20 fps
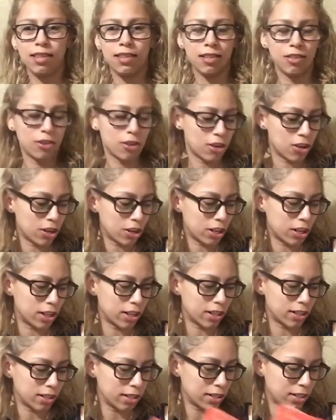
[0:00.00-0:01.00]
the
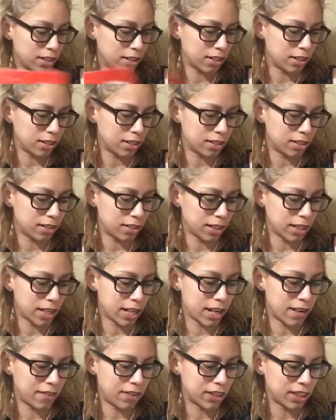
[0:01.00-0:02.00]
card, and
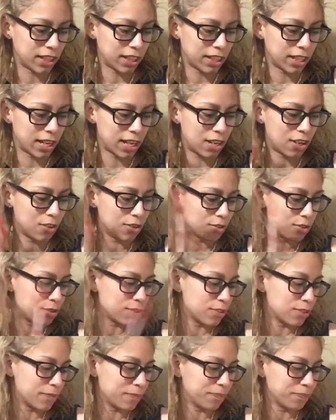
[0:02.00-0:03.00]
everything
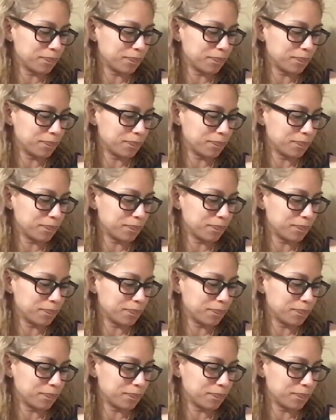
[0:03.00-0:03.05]
else.